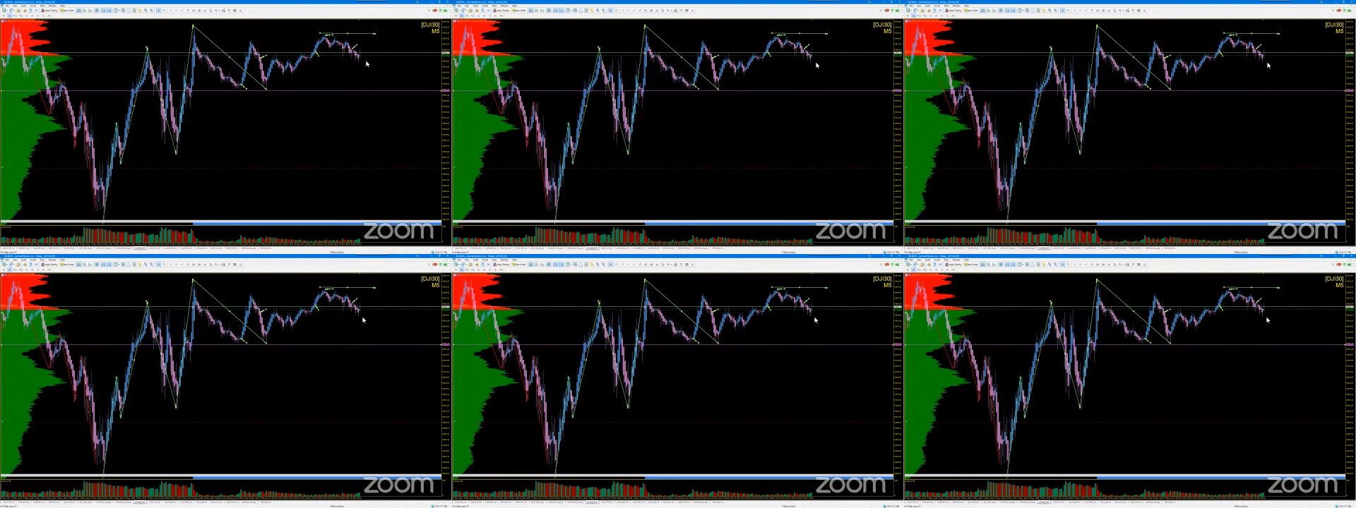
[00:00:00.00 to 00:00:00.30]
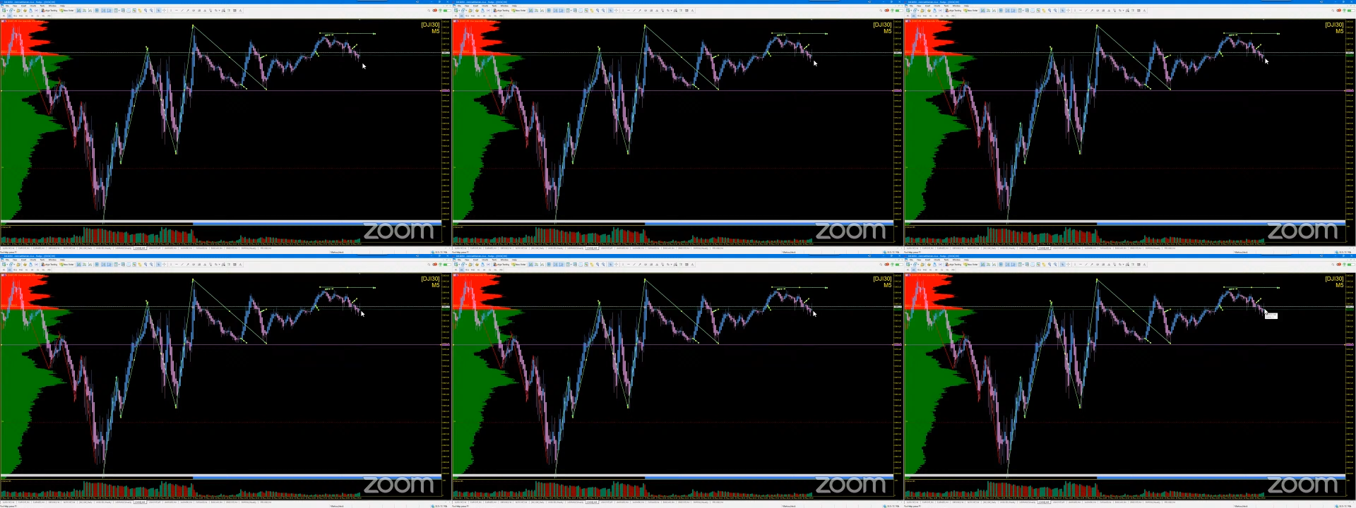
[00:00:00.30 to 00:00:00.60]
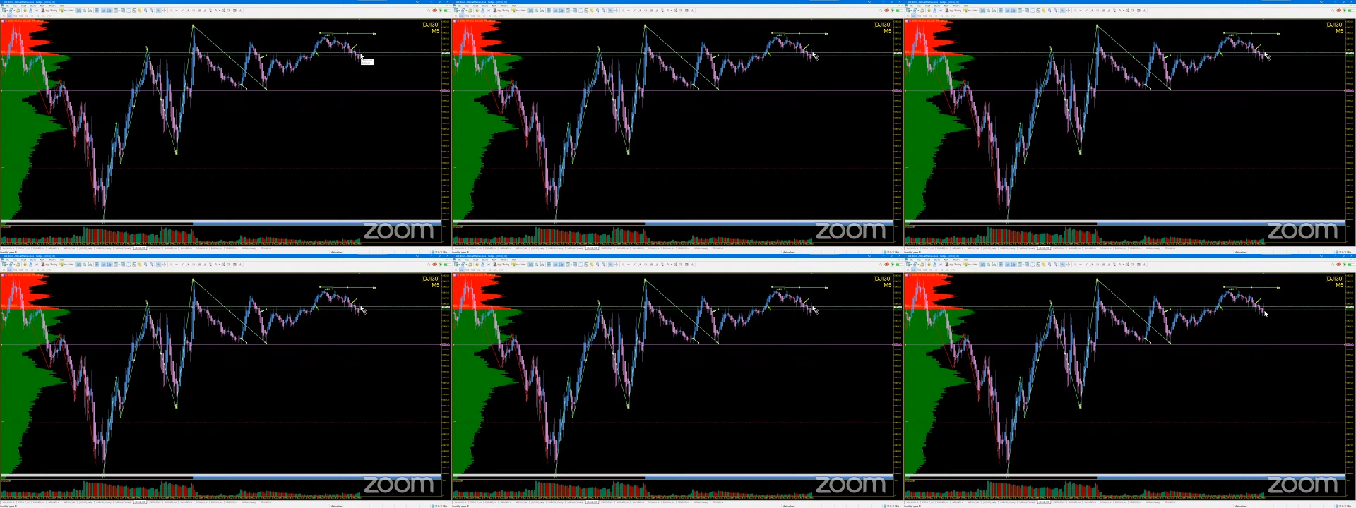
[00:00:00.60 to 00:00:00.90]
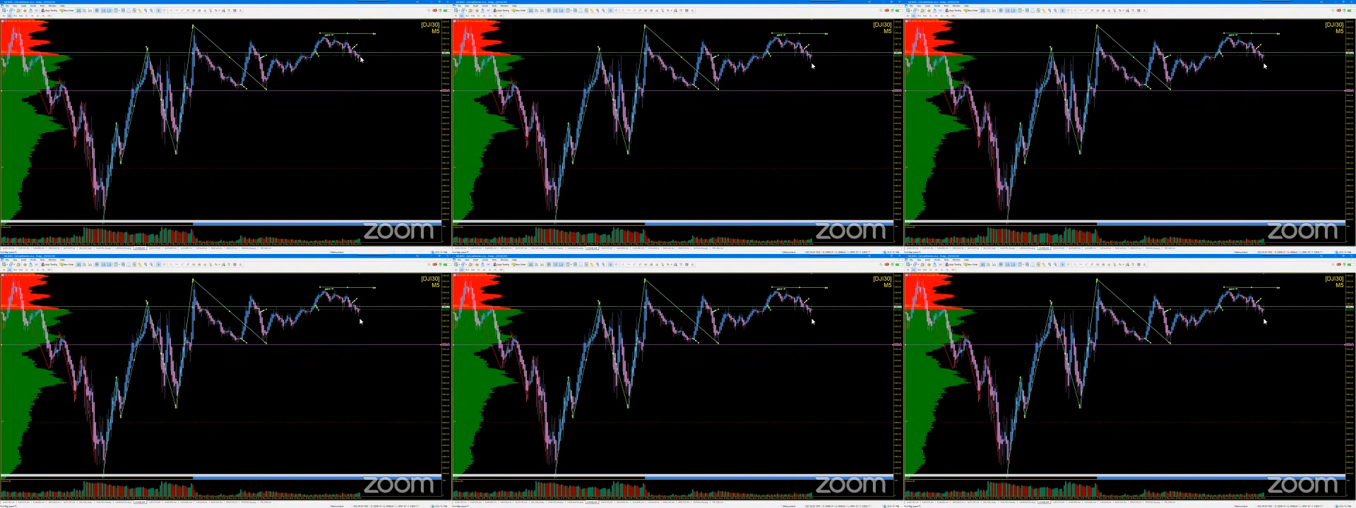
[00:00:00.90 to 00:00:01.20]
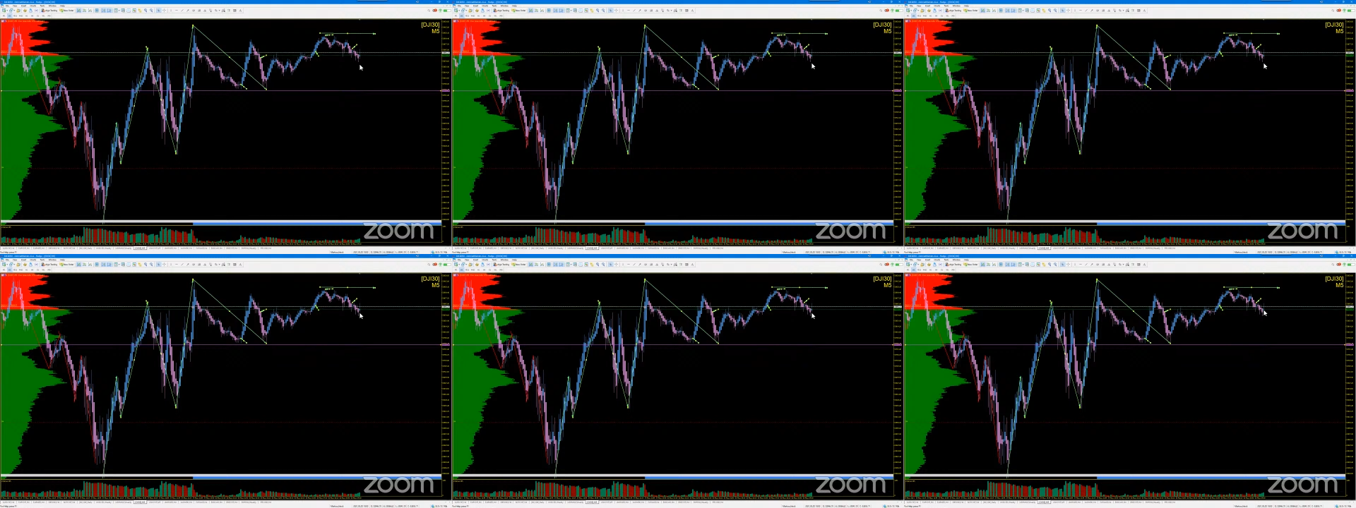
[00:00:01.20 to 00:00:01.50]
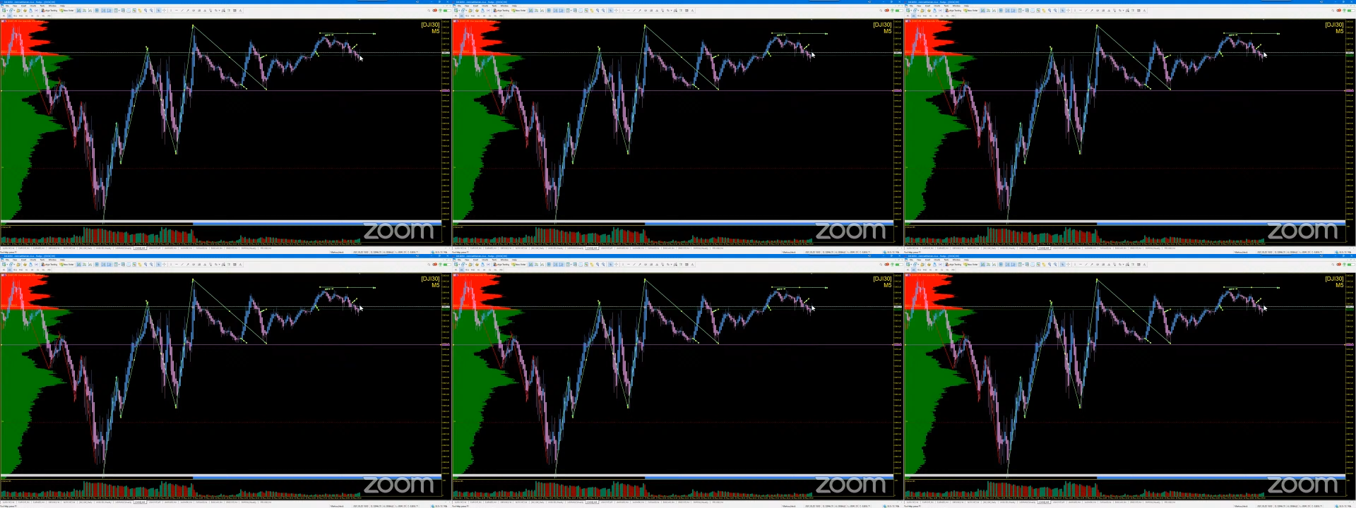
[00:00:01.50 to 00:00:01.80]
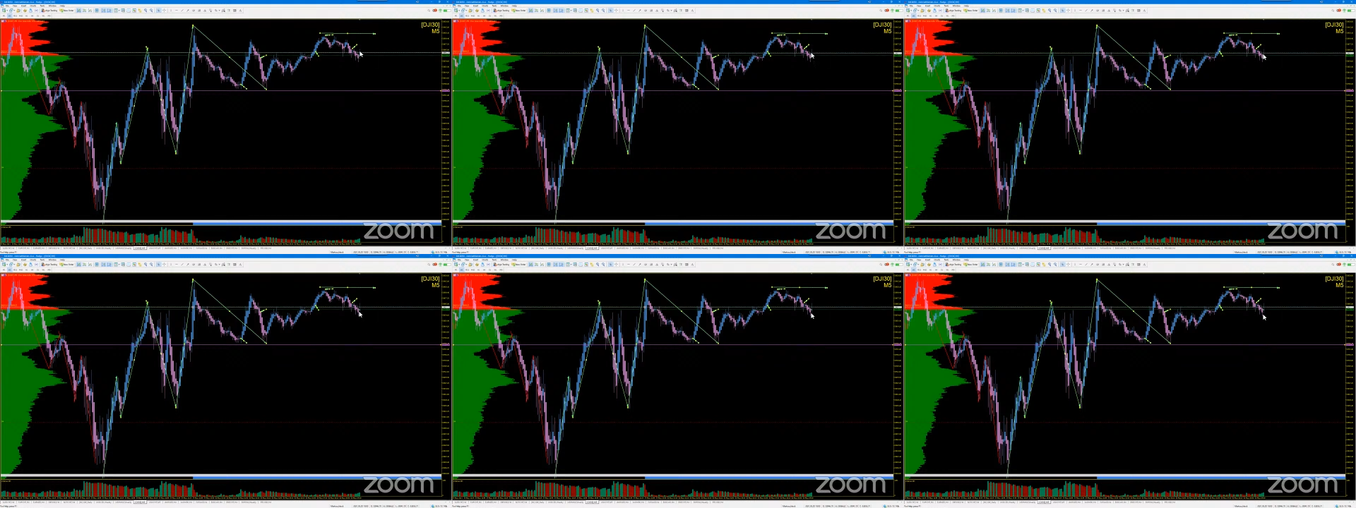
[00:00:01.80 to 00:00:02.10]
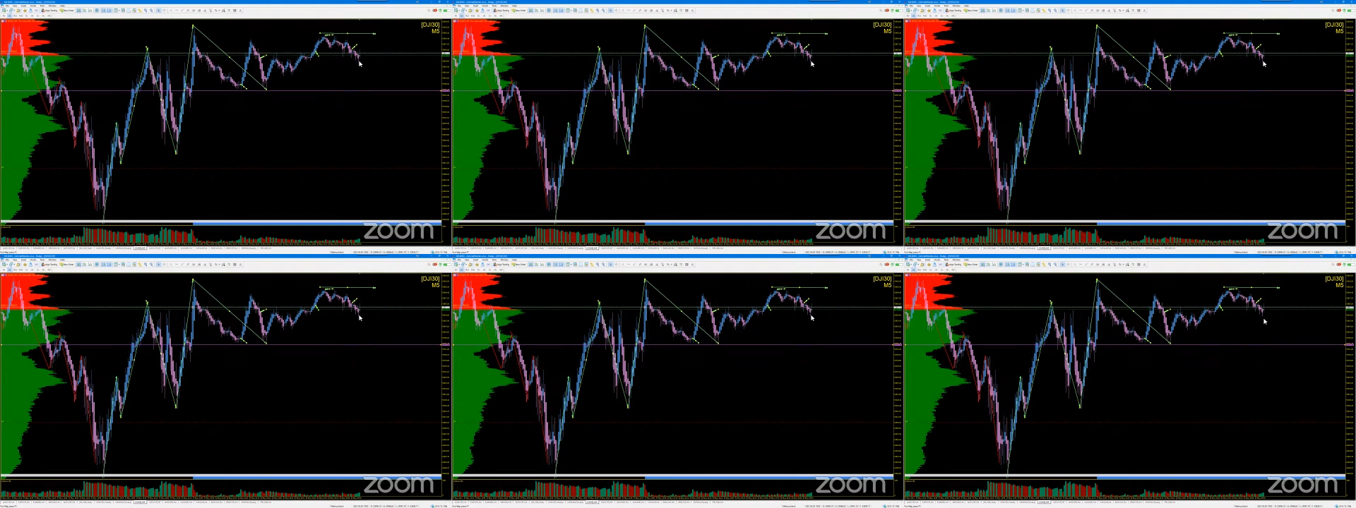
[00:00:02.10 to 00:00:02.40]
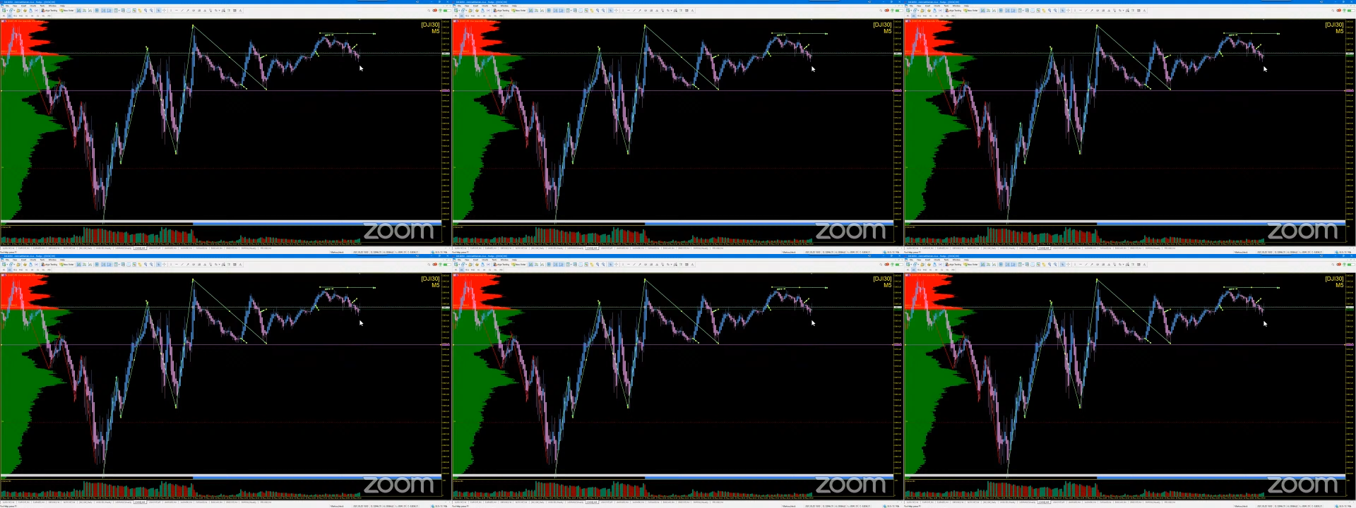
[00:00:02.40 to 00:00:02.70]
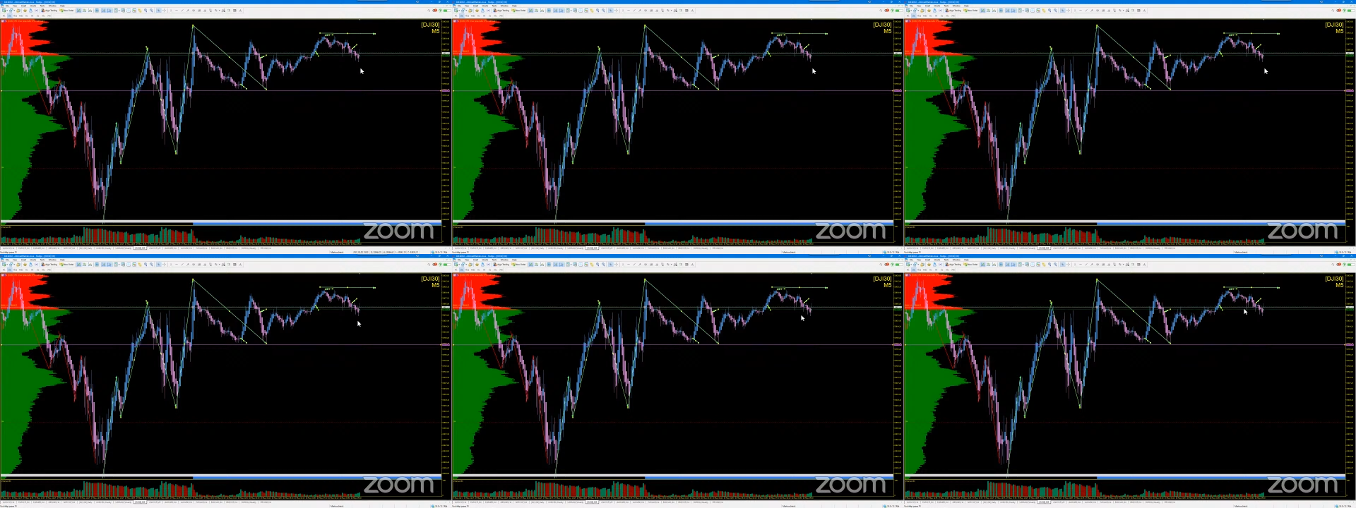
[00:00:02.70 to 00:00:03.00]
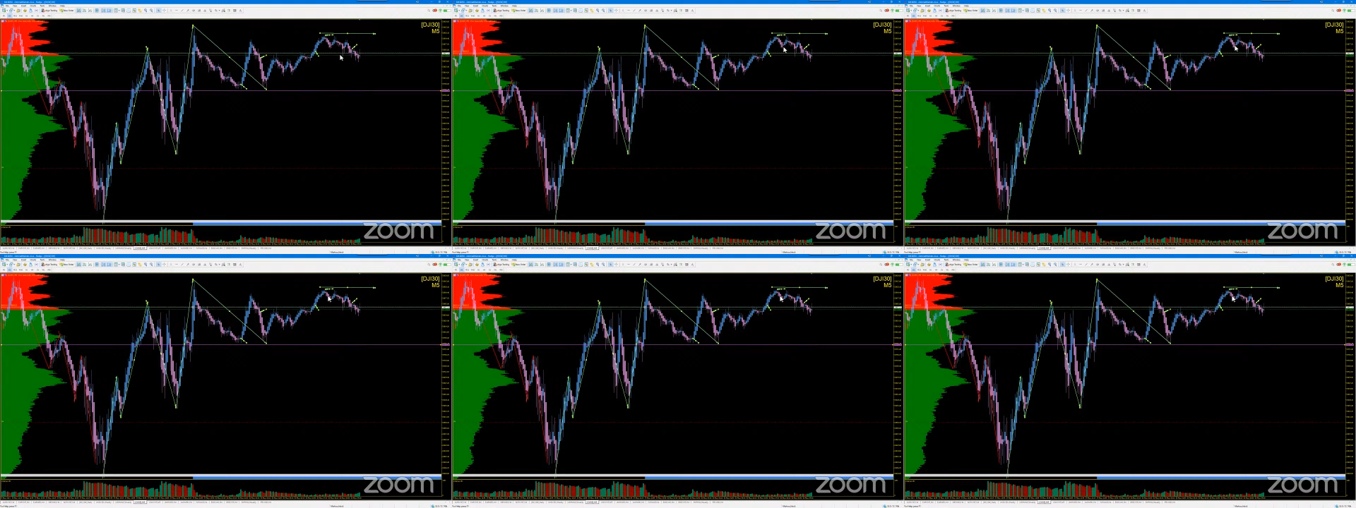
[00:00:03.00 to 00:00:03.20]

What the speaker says: No face is visible, so there are no lips to read.